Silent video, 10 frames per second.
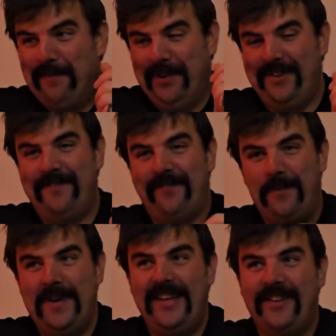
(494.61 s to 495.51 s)
But
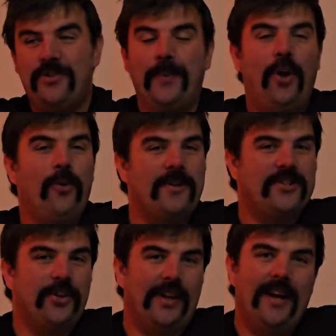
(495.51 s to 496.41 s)
for me, this one
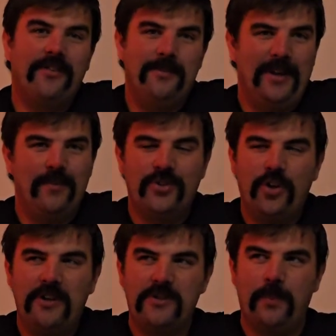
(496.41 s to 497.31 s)
always stuck out to me. It was
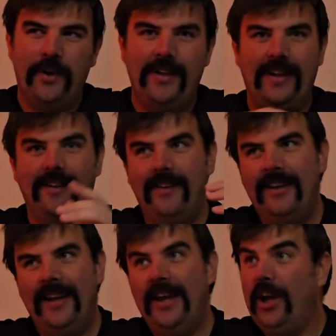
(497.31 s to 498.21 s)
always one I
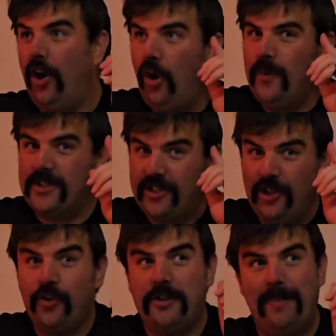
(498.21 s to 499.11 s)
always
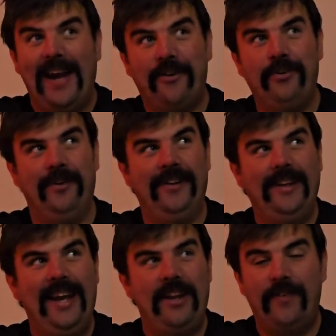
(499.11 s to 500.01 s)
looked back on.
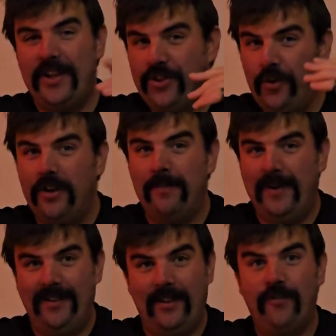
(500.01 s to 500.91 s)
And if I thought
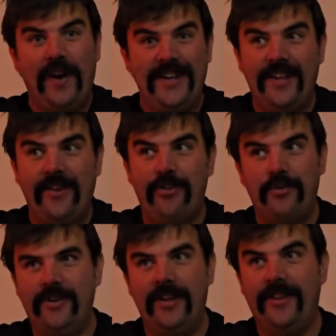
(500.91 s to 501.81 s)
about like Friday the
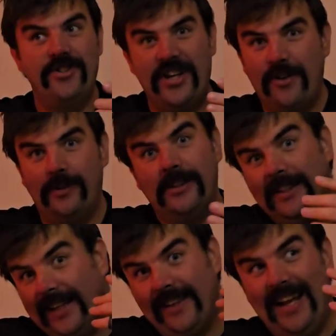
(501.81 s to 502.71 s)
13th in general,
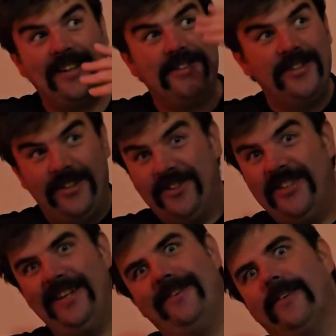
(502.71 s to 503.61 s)
that's the
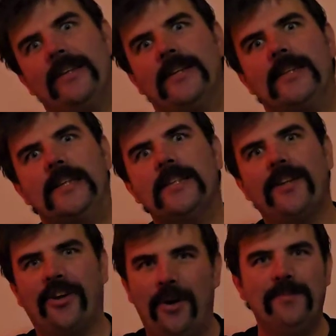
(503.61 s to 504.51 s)
scene
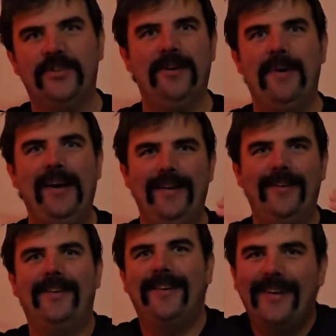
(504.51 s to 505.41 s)
that comes to
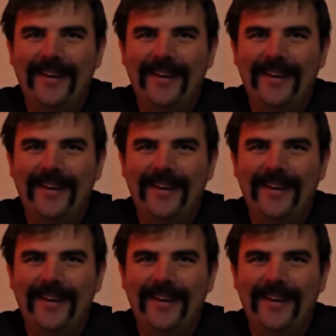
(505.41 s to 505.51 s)
mind.